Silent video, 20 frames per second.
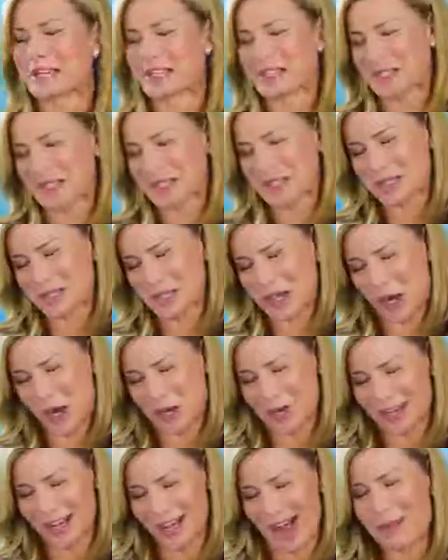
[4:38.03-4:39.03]
It's just,
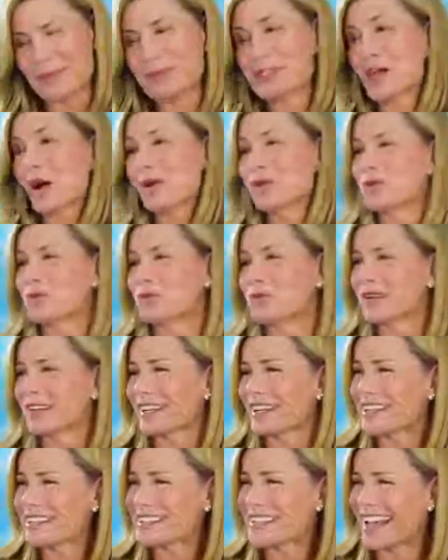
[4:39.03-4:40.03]
I'm indulgent. What
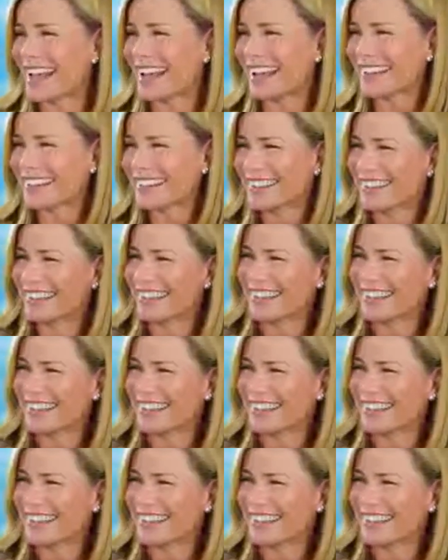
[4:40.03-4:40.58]
can I say?